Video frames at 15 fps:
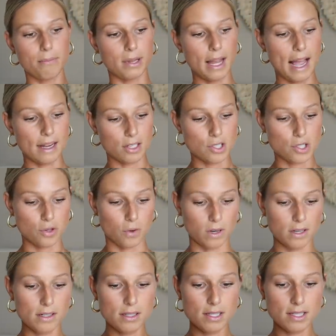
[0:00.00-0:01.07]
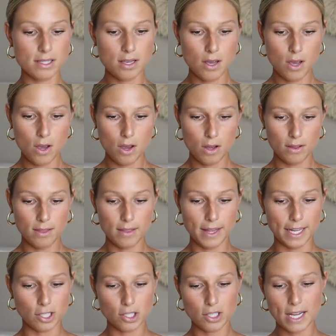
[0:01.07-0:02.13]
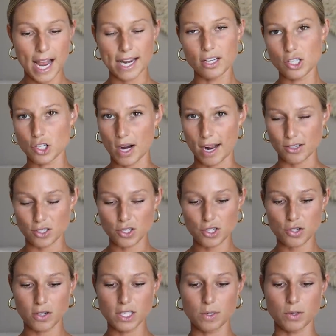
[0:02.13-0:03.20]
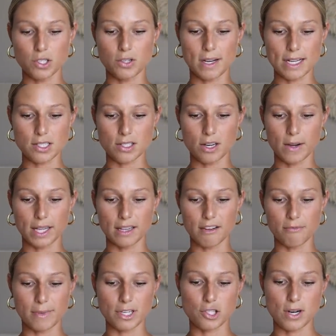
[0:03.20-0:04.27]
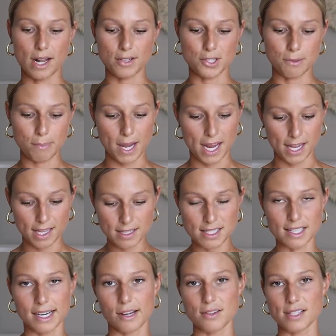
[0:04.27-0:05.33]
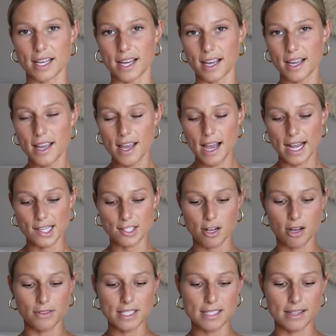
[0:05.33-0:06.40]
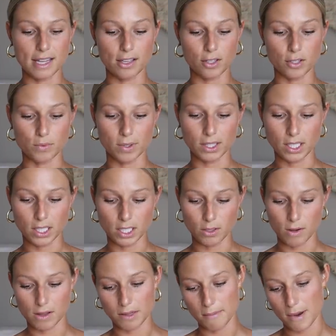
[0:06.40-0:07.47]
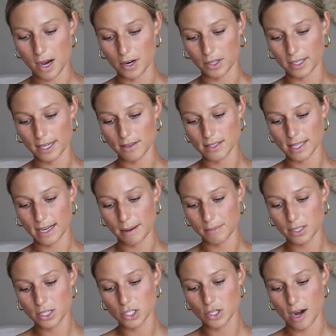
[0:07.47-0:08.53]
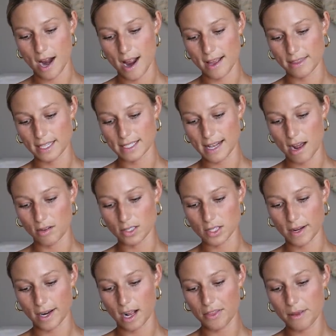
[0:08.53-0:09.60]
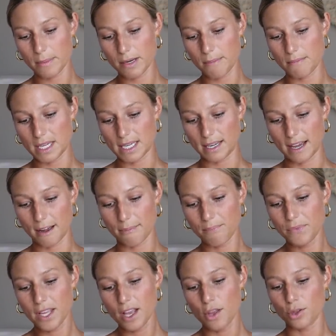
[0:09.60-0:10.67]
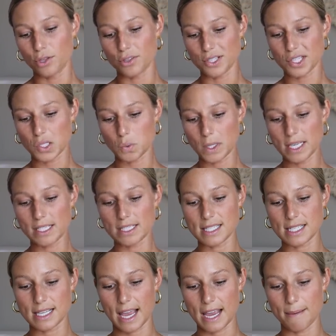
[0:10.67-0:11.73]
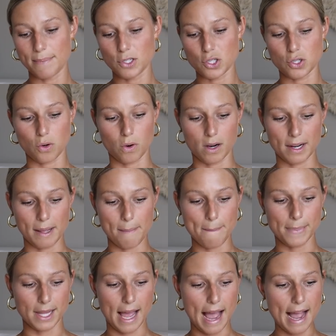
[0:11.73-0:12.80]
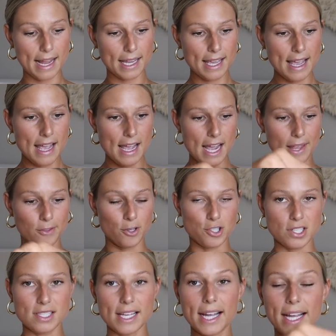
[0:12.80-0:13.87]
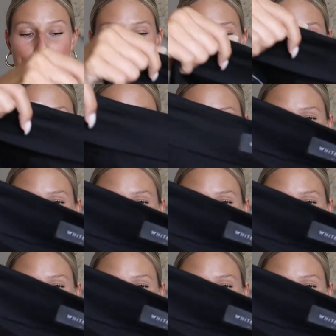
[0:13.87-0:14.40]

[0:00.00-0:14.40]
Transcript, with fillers: black shorts like kind of trouser shorts, which you guys know I love my trouser pants. And I was like, I saw these and they looked really cute on the model. And I was like, I'm going to try these out. So I got them in a medium. They're the Sweet Escape short in black. And they're just like kind of an